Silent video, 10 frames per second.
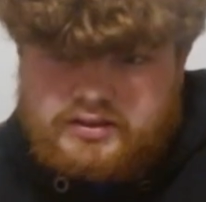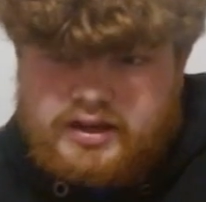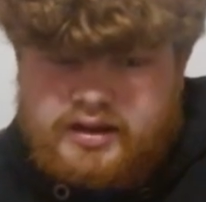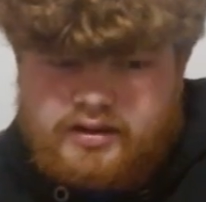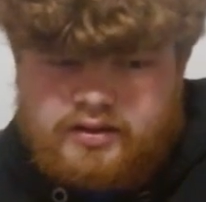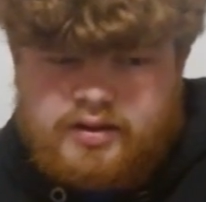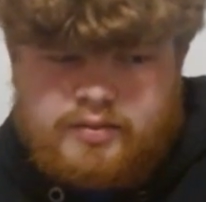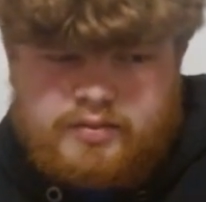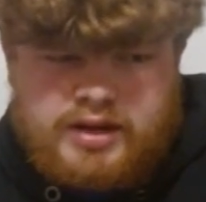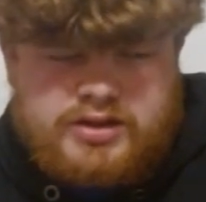like
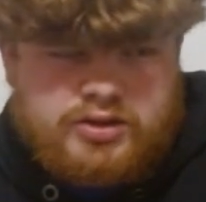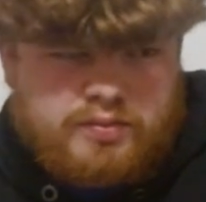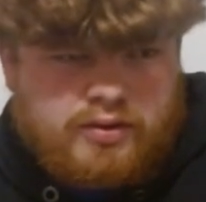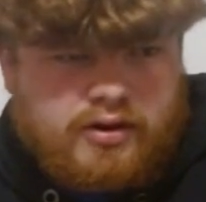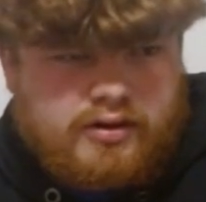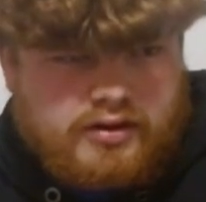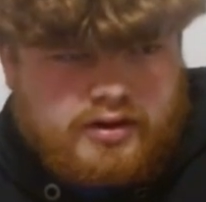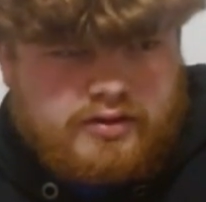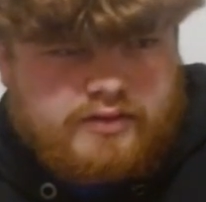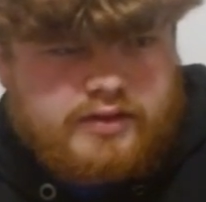a major part
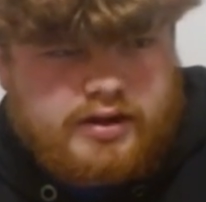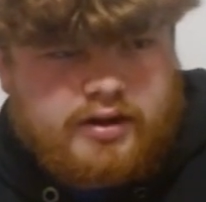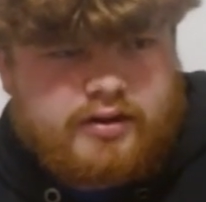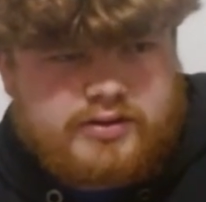of their